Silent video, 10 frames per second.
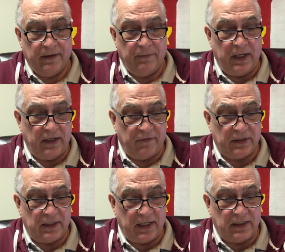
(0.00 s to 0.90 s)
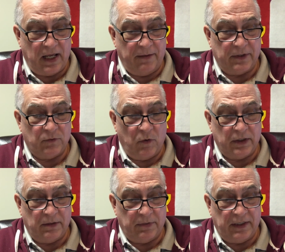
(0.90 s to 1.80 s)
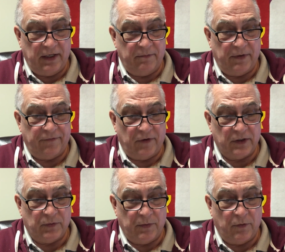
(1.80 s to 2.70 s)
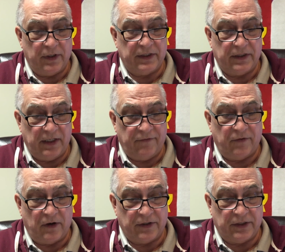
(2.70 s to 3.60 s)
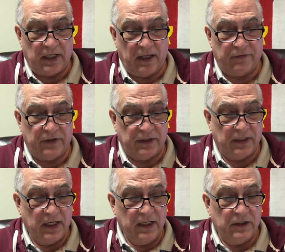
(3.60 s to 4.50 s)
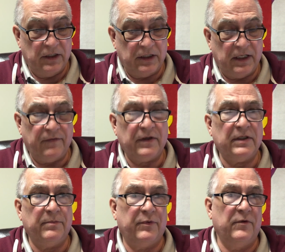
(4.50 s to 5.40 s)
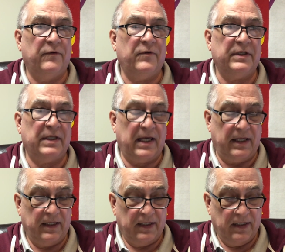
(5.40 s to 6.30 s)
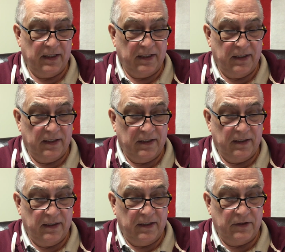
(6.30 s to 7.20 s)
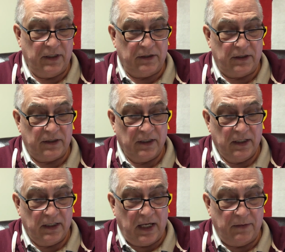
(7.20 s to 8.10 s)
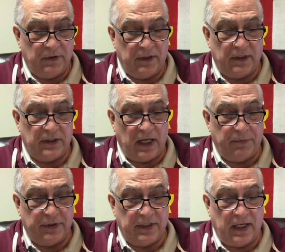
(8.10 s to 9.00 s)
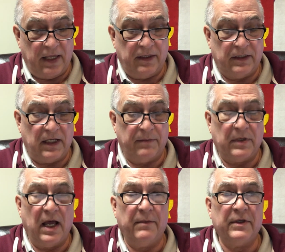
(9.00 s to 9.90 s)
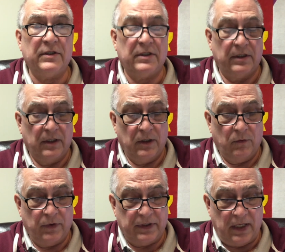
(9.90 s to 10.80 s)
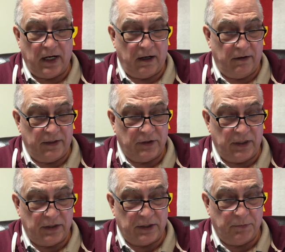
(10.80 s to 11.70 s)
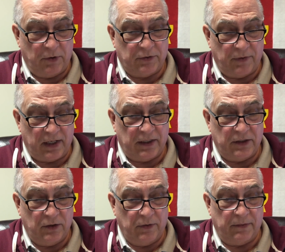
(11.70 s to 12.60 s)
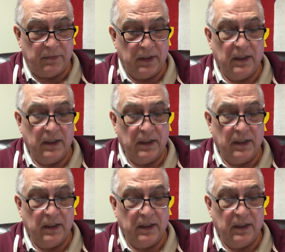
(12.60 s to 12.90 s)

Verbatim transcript: Many of us, like Thomas, want to believe, but first we want to see for ourselves. Just, just give us some proof, we say. Jesus came to the disciples again. This time Thomas was there, and Jesus spoke directly to him.